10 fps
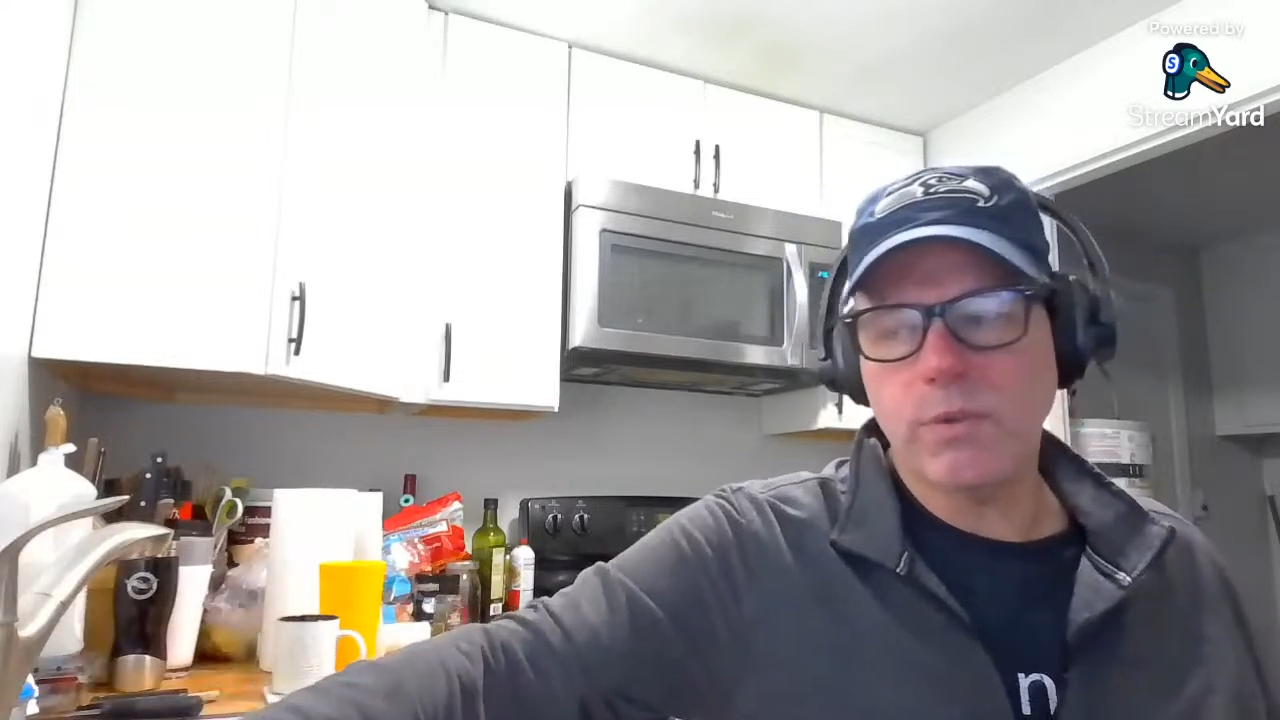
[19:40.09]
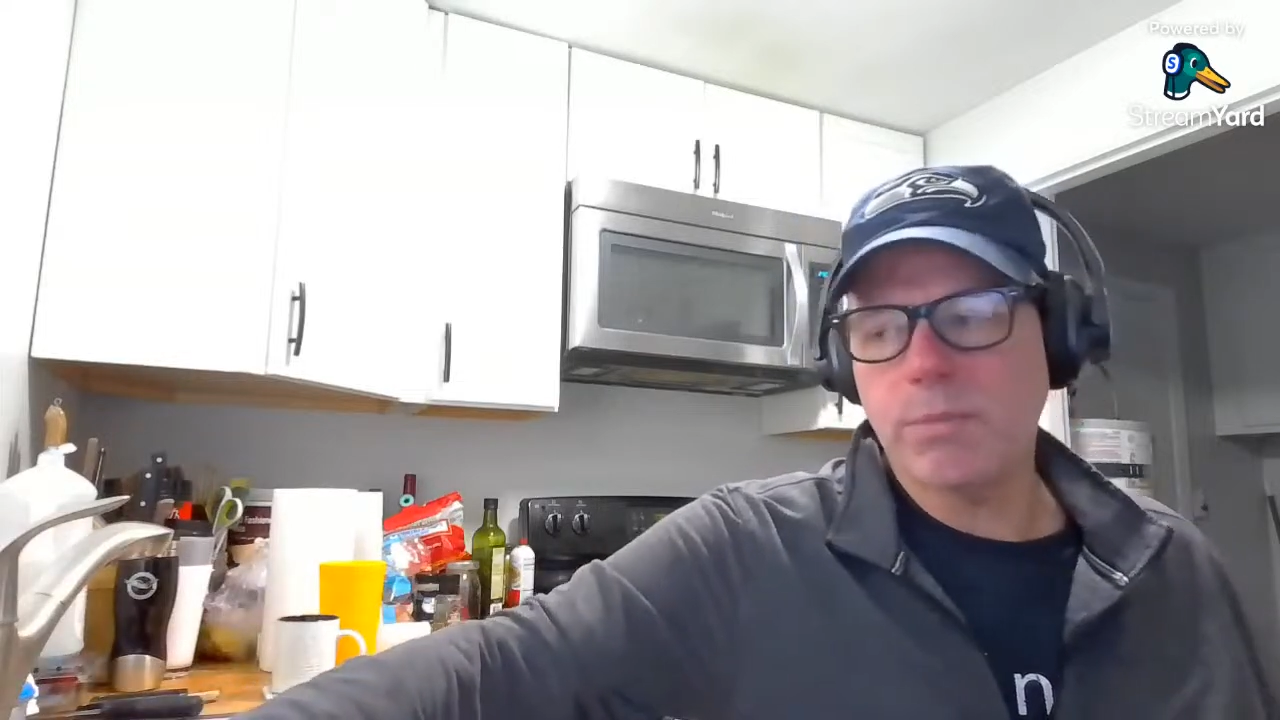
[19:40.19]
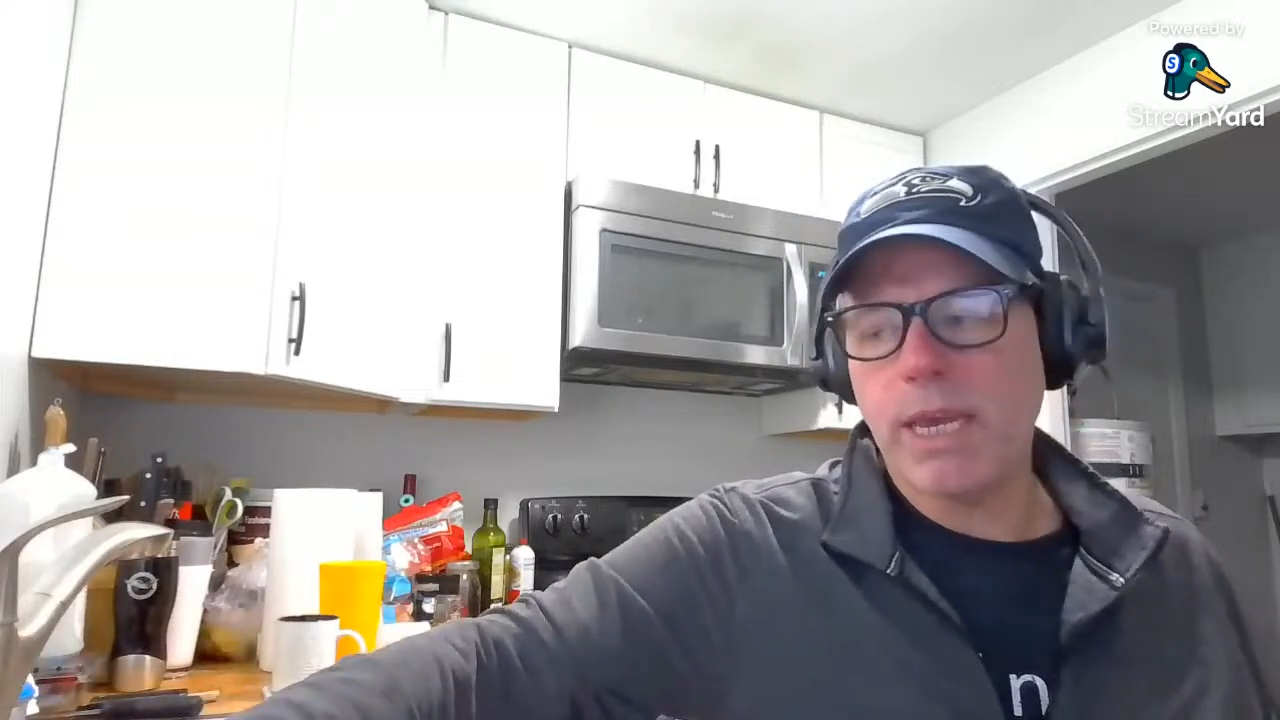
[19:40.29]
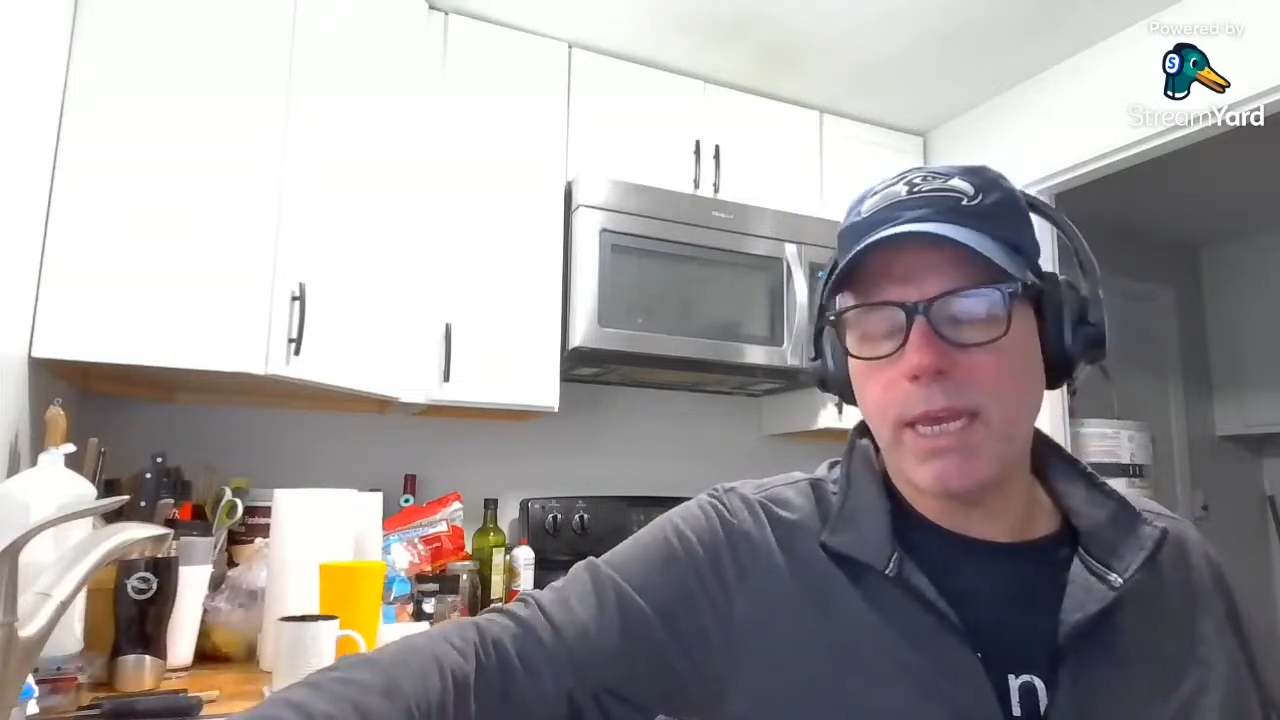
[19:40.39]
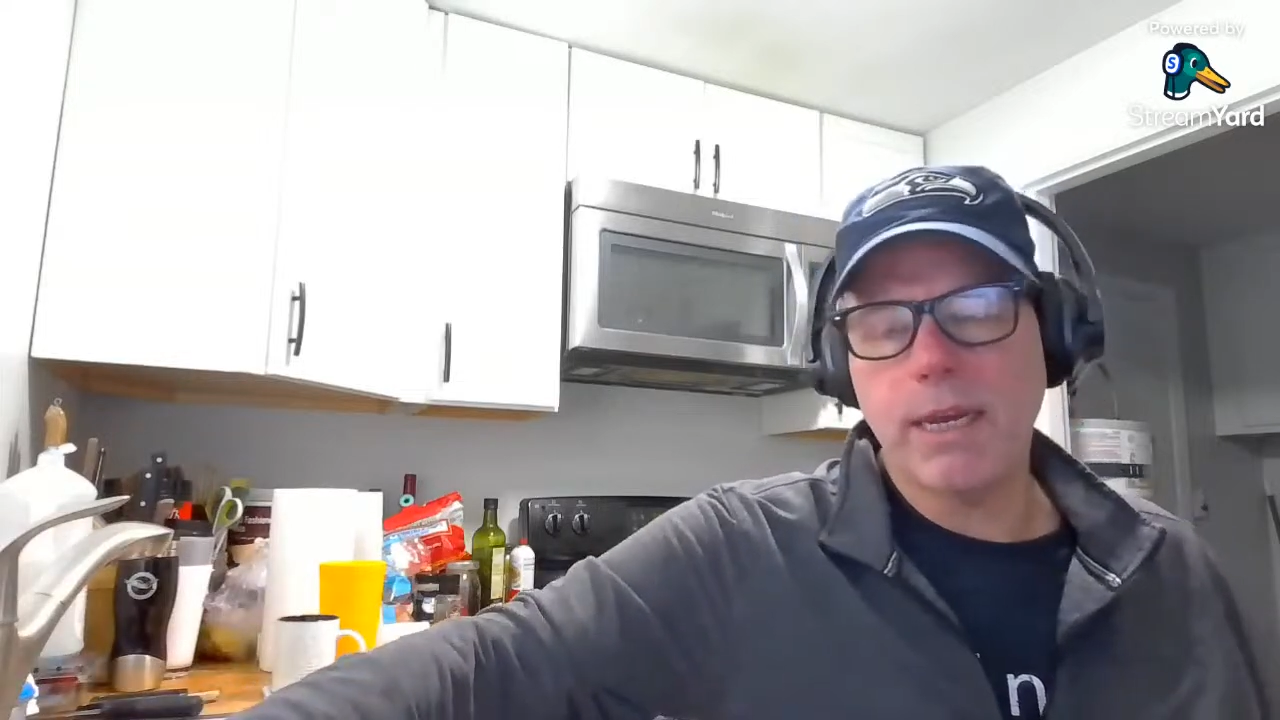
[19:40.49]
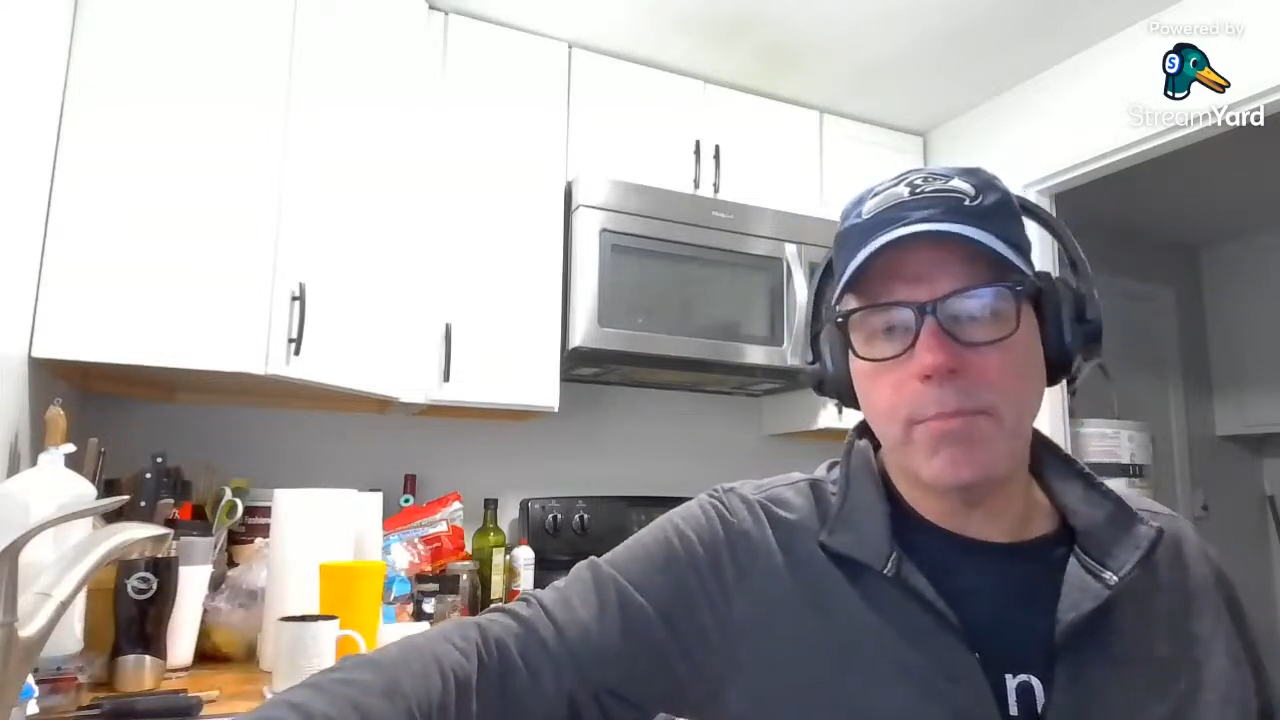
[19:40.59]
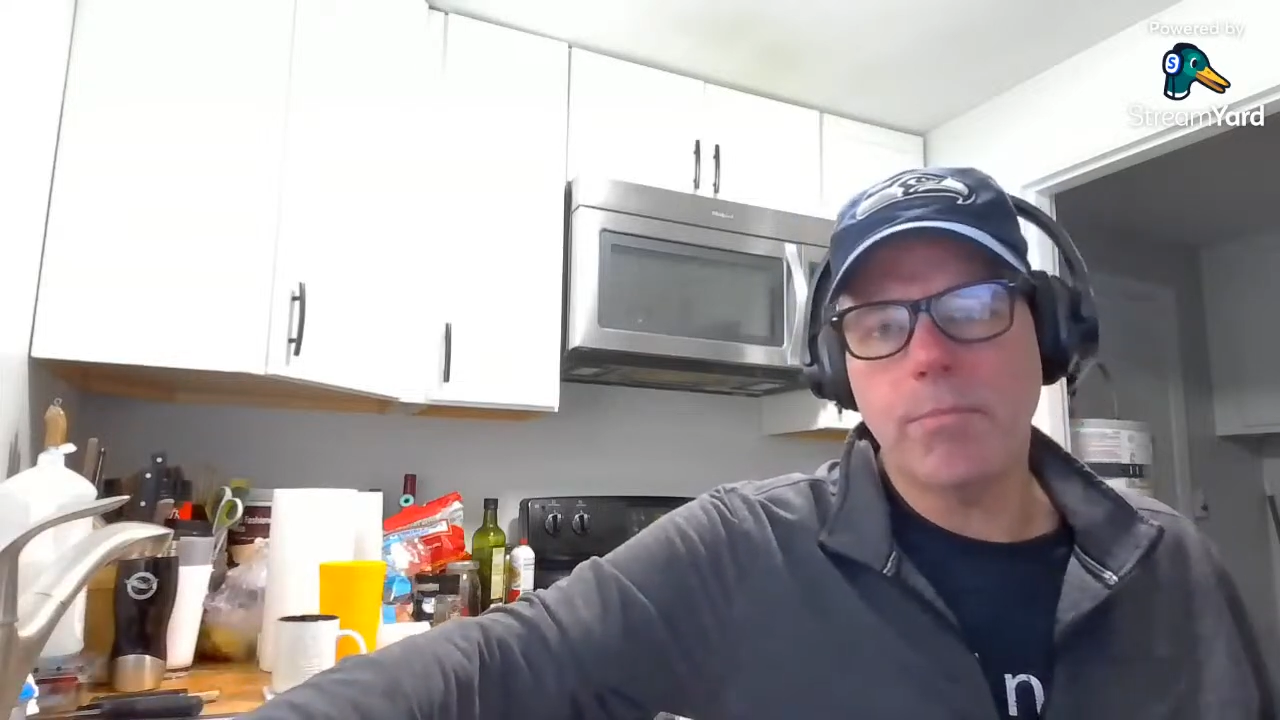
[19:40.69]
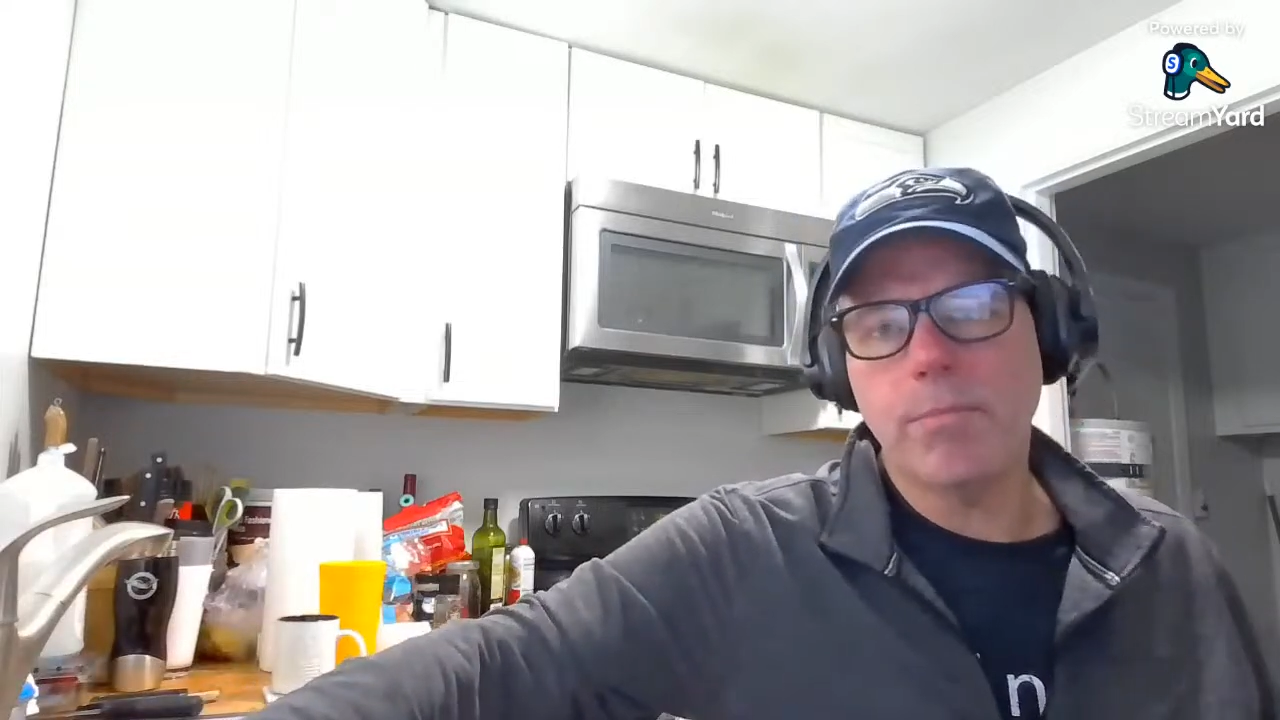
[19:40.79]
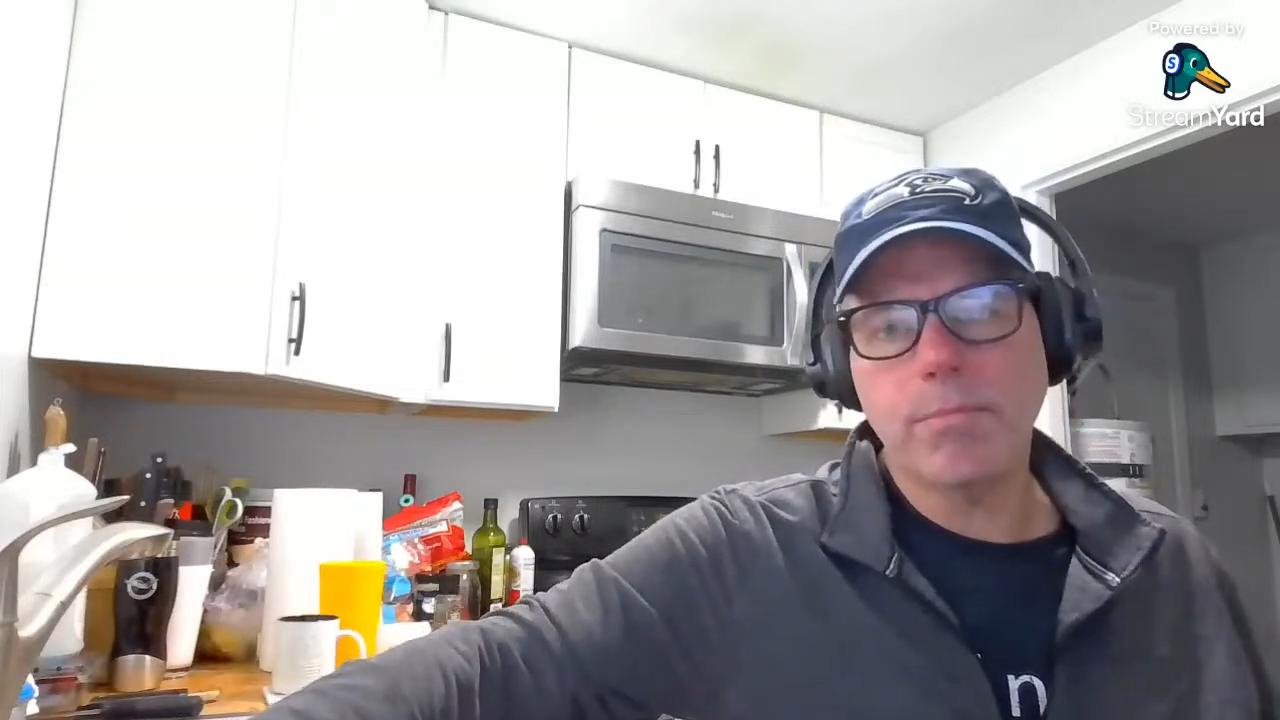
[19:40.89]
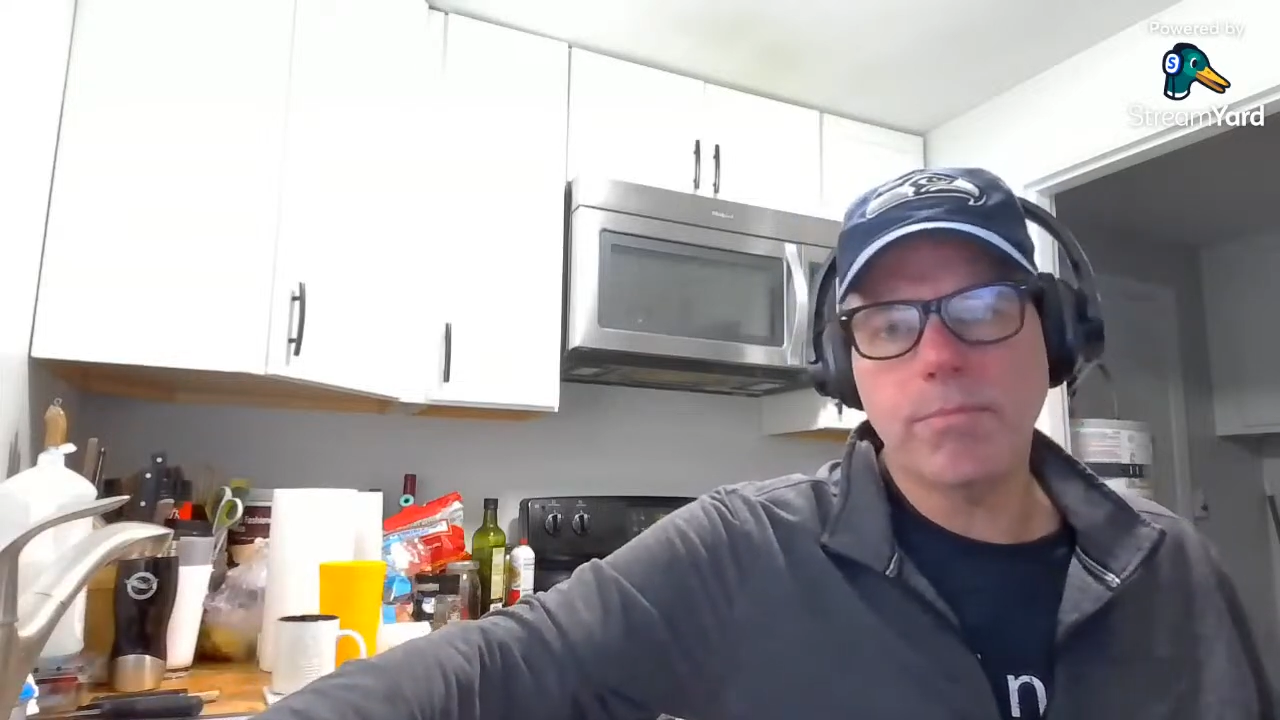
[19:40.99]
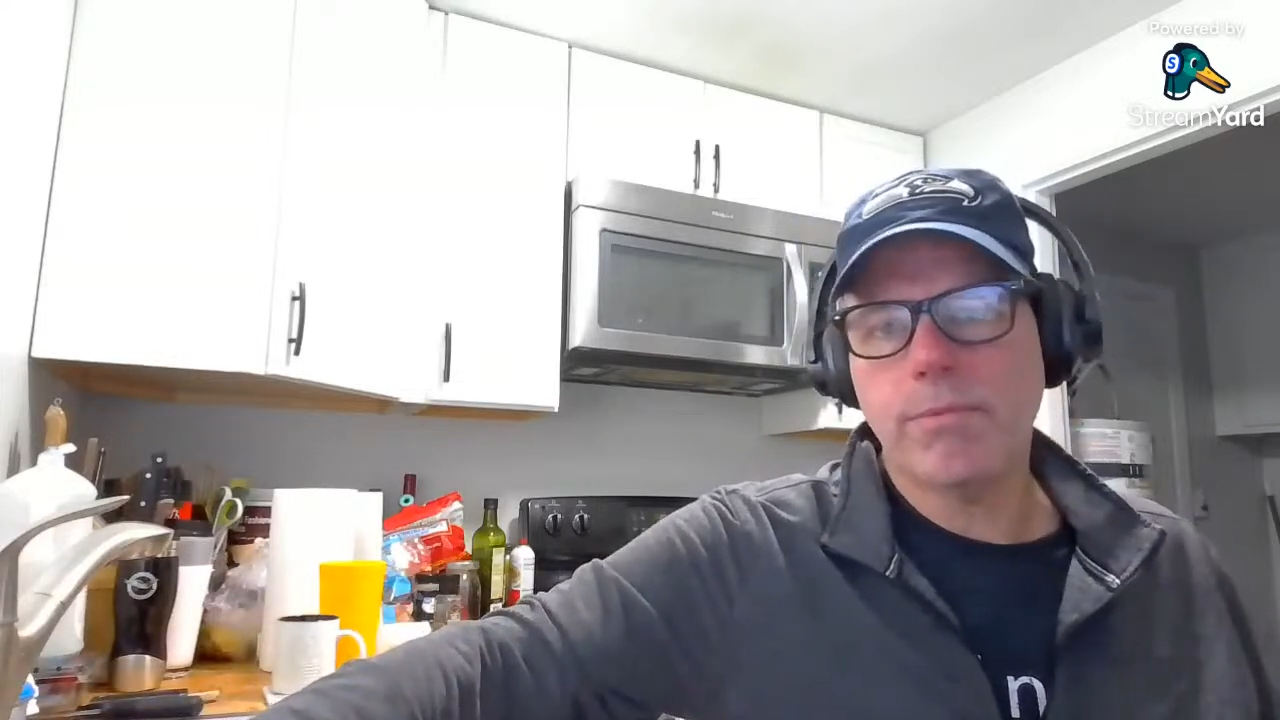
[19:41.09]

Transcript: was made in